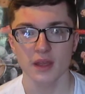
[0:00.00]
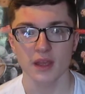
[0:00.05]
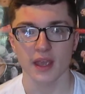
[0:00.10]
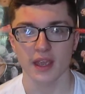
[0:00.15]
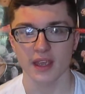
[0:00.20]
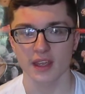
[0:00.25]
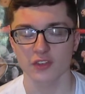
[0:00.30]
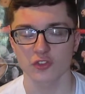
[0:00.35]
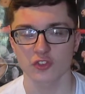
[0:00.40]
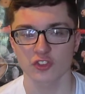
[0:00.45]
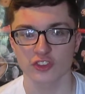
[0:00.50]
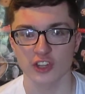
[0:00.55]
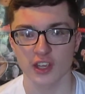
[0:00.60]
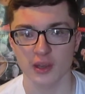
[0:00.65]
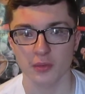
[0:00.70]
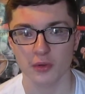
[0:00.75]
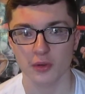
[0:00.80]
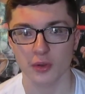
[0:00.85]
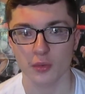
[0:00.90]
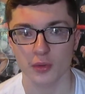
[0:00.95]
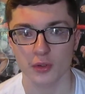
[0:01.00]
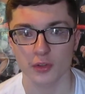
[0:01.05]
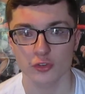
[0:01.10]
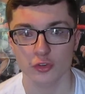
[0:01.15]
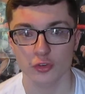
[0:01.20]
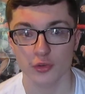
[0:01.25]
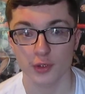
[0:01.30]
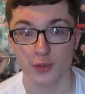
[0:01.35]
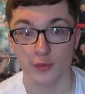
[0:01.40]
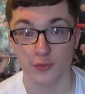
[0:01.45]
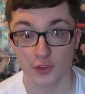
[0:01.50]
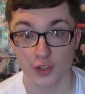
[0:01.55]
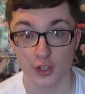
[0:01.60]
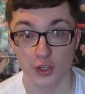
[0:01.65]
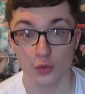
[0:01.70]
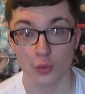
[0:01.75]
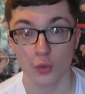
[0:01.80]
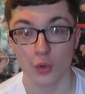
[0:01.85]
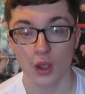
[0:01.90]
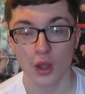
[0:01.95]
and today we're going to
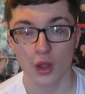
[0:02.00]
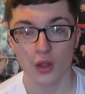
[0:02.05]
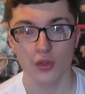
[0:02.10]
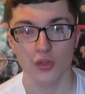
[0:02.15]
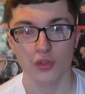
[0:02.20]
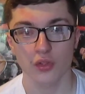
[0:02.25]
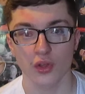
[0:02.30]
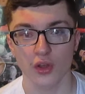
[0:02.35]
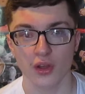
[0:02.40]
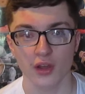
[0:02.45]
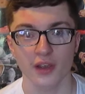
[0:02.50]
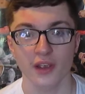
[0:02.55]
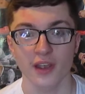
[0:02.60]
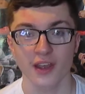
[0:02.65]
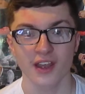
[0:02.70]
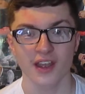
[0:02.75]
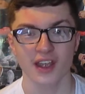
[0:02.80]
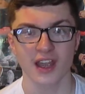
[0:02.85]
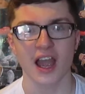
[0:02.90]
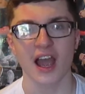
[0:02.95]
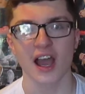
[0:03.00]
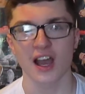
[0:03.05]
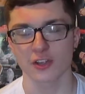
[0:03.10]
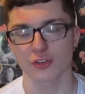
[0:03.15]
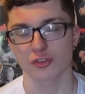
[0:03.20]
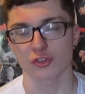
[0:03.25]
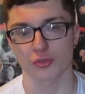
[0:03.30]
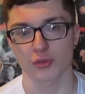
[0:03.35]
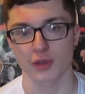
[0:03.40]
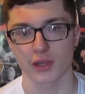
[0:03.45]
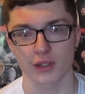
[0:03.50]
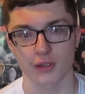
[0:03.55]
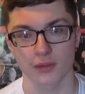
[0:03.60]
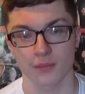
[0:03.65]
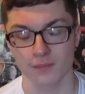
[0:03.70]
review The Conjuring.